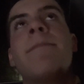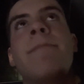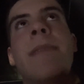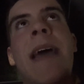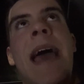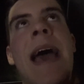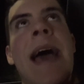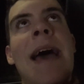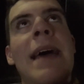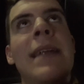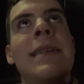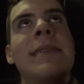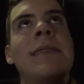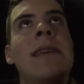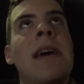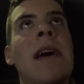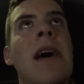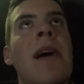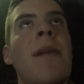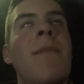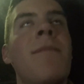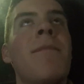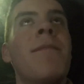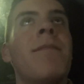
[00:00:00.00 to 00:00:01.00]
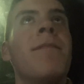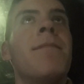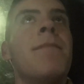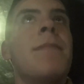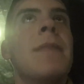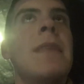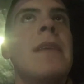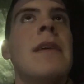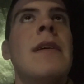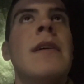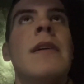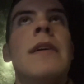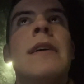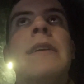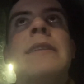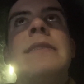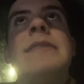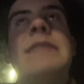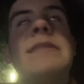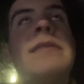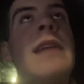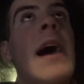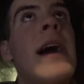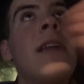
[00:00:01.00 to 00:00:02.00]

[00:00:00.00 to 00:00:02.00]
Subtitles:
And I